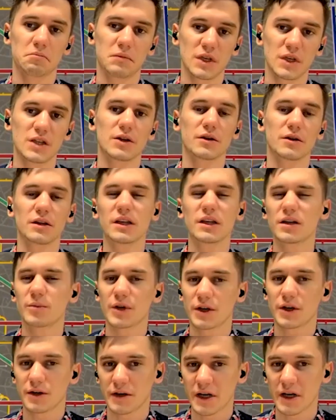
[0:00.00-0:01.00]
you know, a little
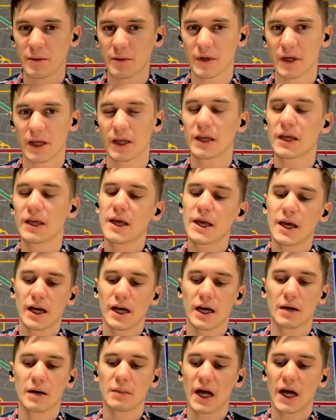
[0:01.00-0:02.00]
bit creepy.
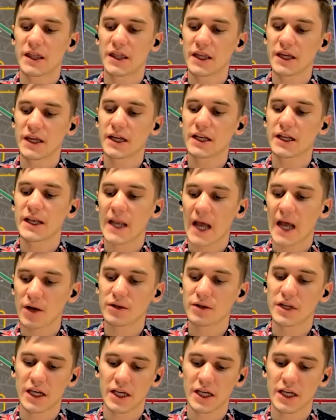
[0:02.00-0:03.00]
Um, I think
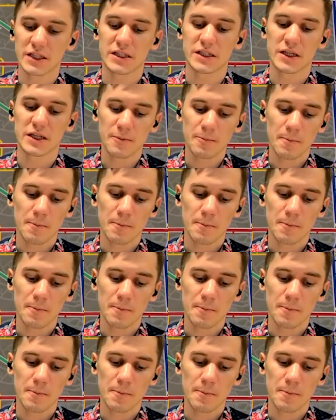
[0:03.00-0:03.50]
nowadays,